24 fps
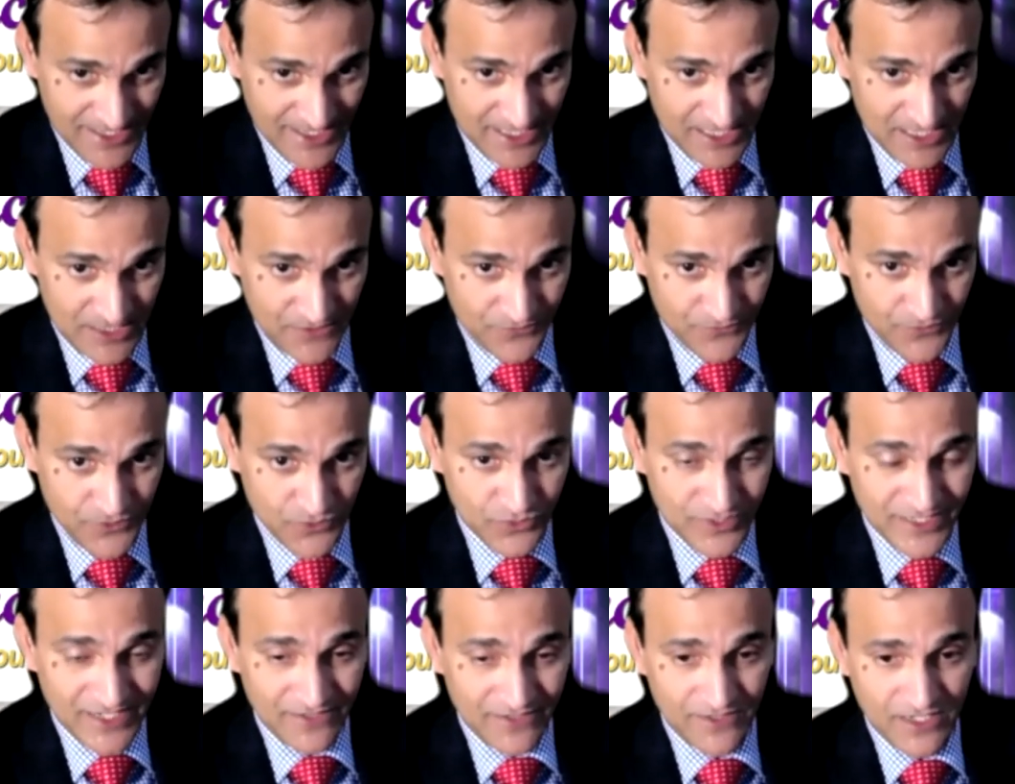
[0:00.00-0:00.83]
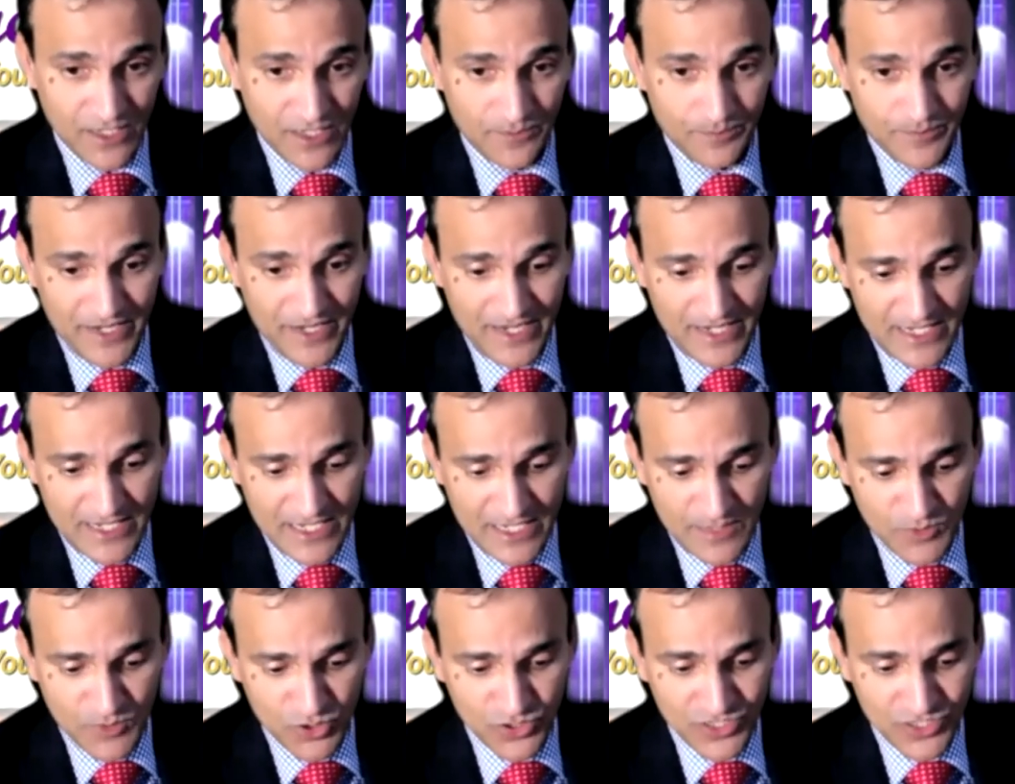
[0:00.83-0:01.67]
if you develop any
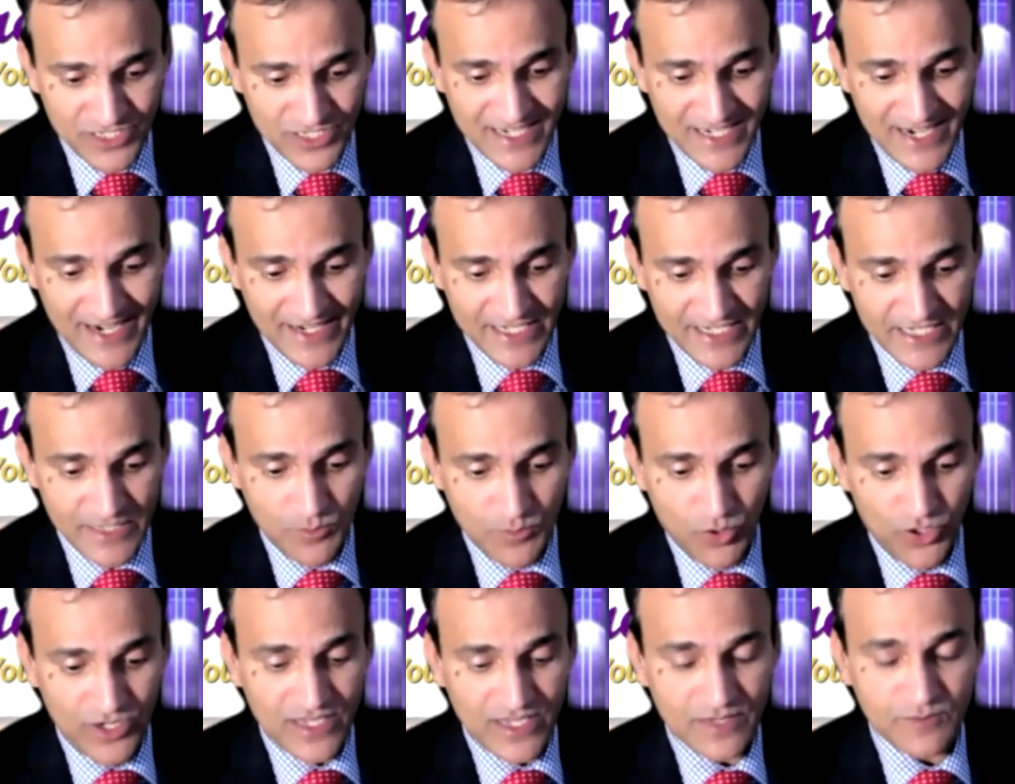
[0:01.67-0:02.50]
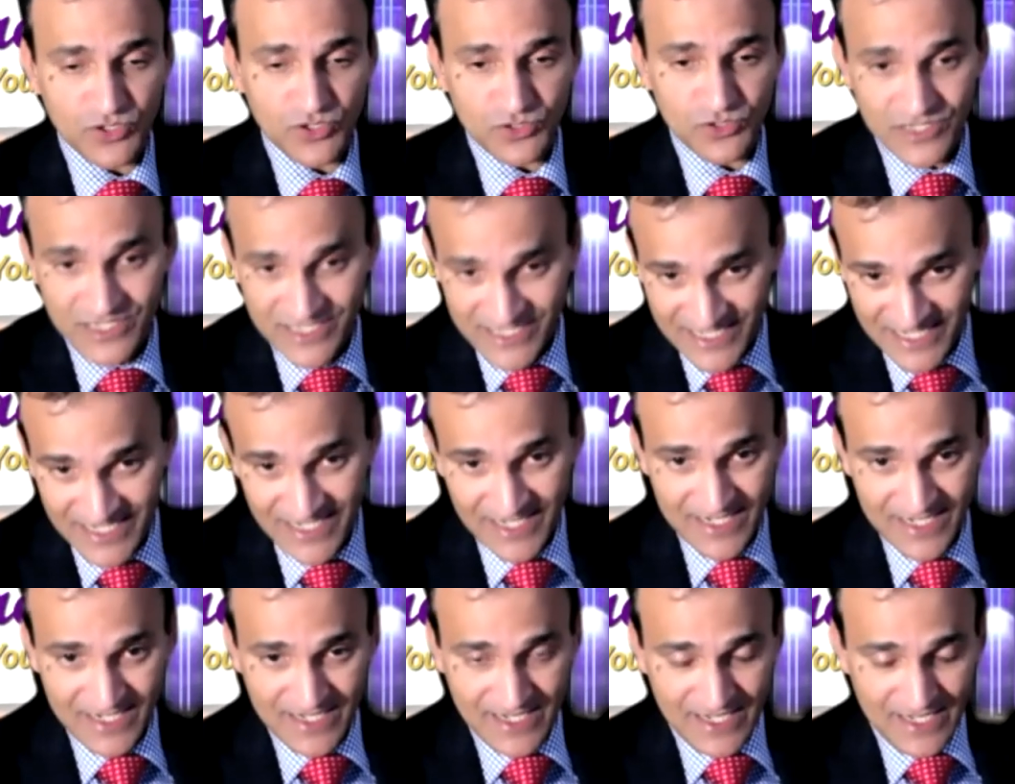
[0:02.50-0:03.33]
immunity, antibody immunity,
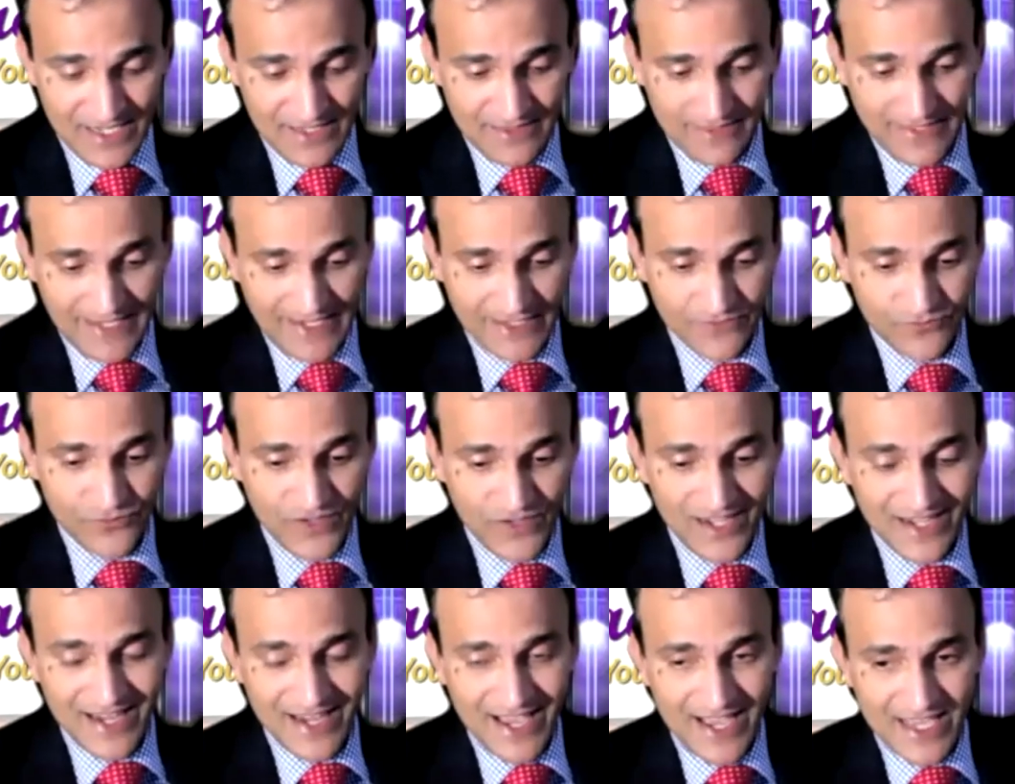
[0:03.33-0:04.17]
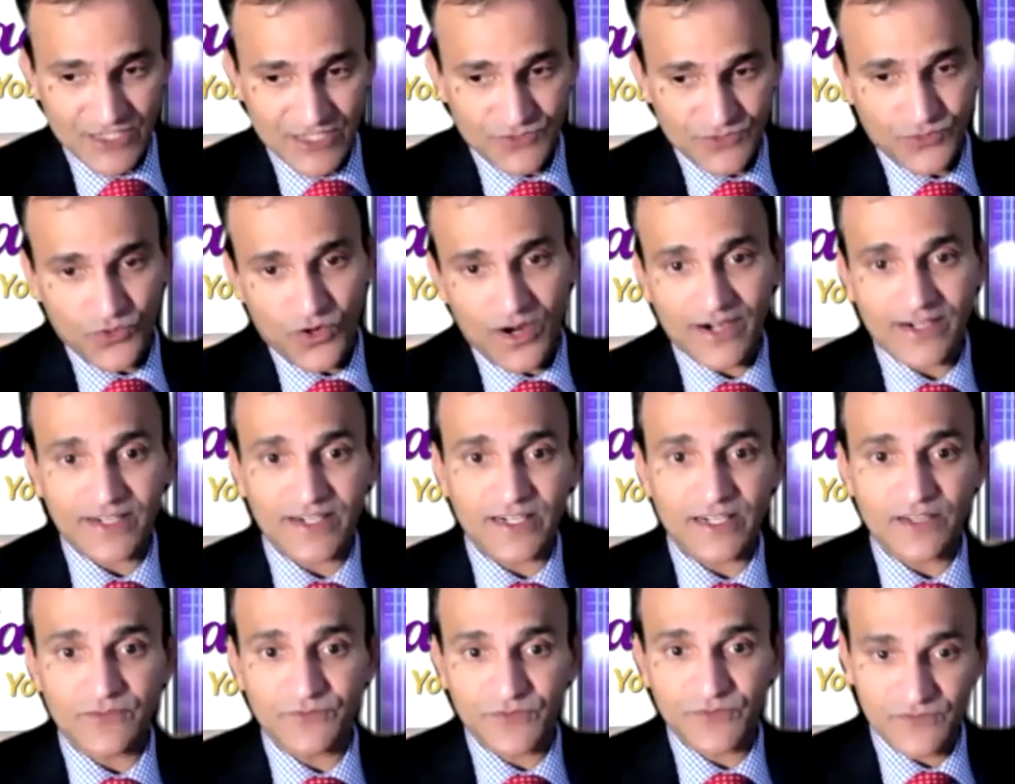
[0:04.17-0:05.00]
that will last for
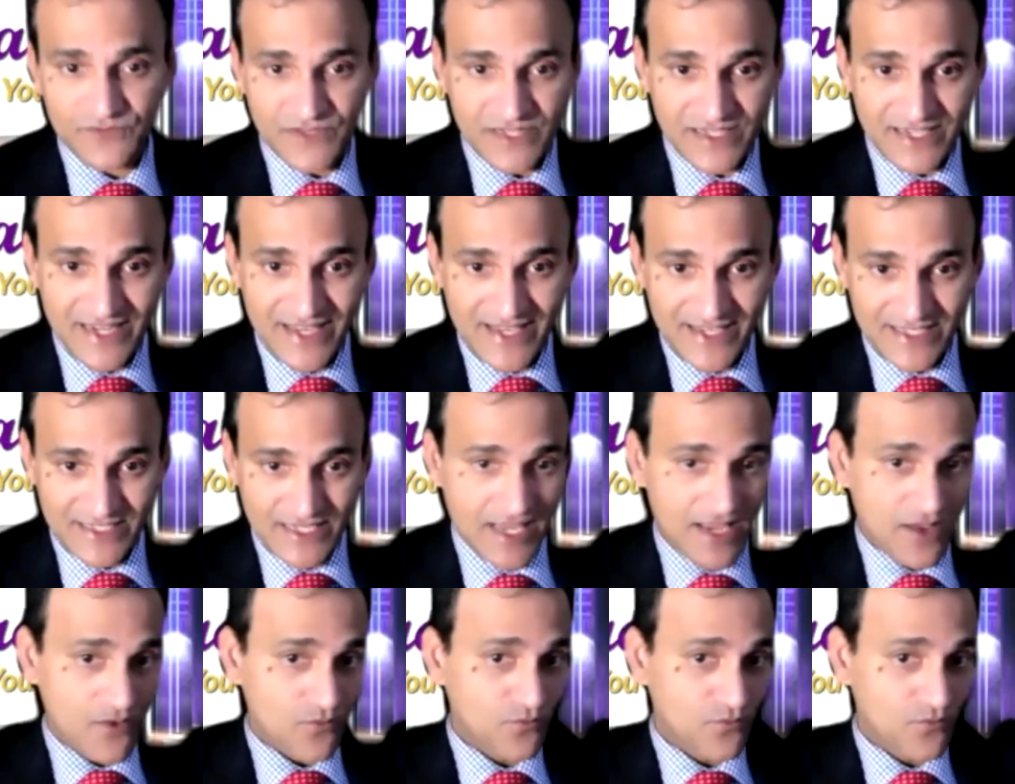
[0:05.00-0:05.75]
150 days.